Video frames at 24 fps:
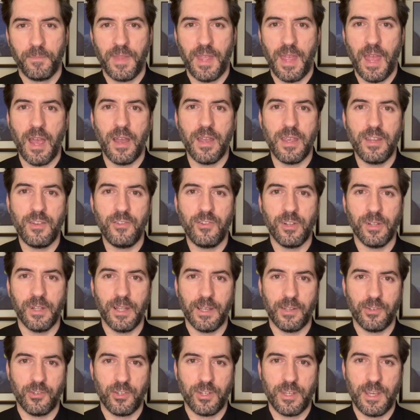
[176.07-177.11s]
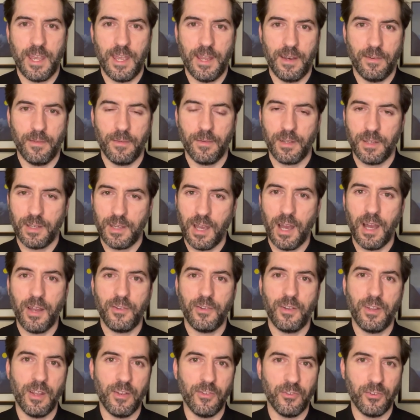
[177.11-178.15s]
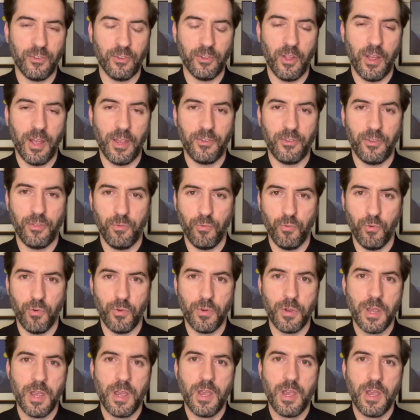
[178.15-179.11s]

our intellect can cut and slice through